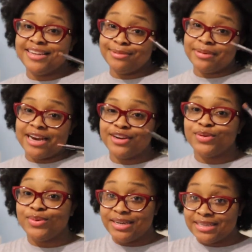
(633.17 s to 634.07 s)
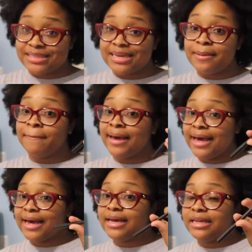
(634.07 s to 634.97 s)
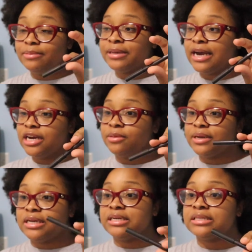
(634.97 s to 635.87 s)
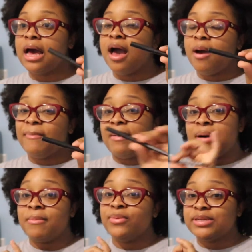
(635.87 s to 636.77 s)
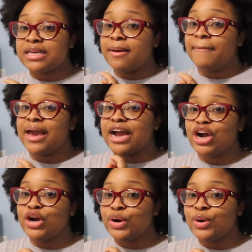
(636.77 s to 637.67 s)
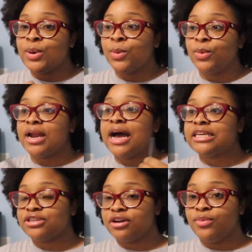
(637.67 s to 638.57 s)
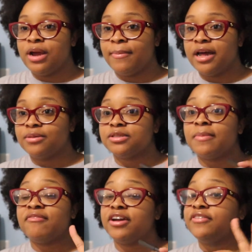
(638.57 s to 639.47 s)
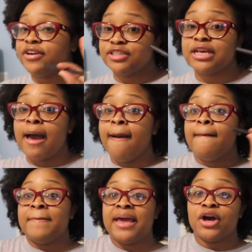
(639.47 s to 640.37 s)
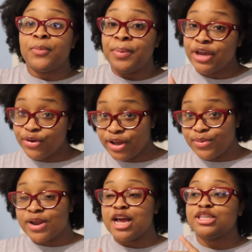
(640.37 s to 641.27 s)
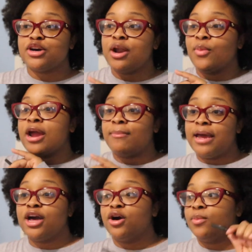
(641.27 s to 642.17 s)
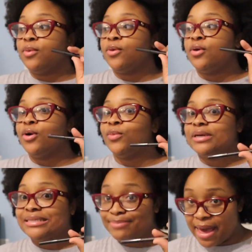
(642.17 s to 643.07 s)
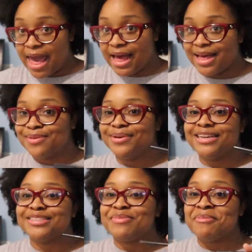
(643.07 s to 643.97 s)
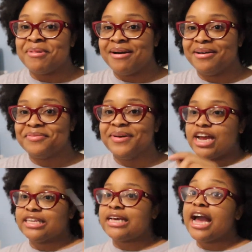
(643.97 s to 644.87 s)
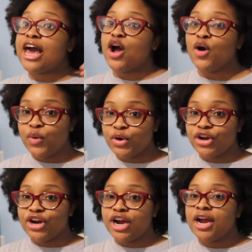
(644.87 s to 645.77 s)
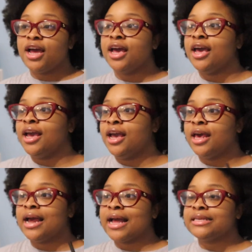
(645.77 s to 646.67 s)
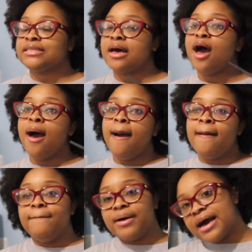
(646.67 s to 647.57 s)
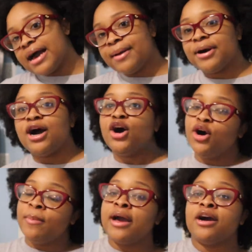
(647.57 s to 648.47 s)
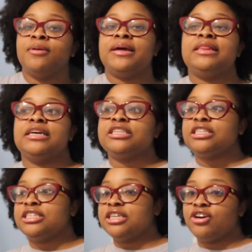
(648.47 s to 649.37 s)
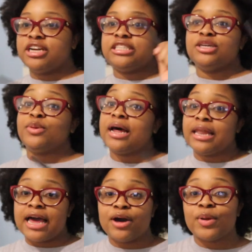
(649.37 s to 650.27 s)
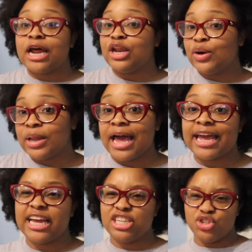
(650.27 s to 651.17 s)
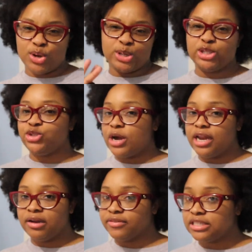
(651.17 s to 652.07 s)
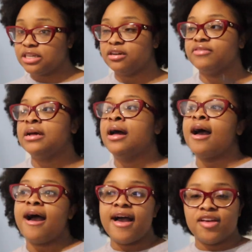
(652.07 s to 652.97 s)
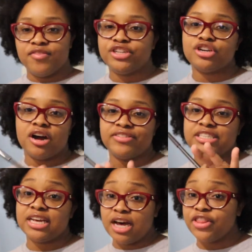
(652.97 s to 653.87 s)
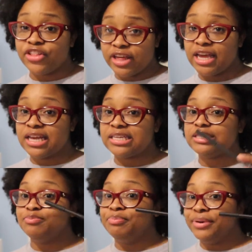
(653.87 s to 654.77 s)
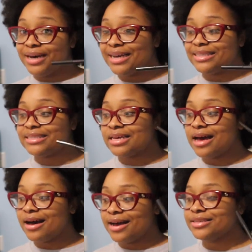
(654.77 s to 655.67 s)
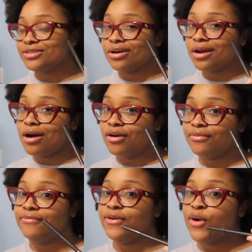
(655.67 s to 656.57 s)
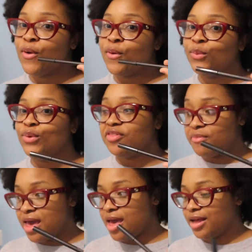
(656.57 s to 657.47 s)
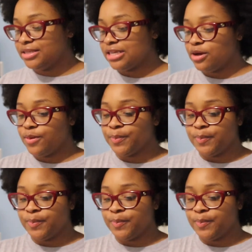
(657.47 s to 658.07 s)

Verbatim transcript: lip liner was a MAC lip liner because my mama was a MAC girl when I started wearing makeup. So my very first makeup period when I started wearing makeup was MAC because of my mom. As I got older and I got to buy my own makeup and then starting to see what I like, what I don't like, and you know, just trying different stuff, I venture off into other things. But I started off with MAC. So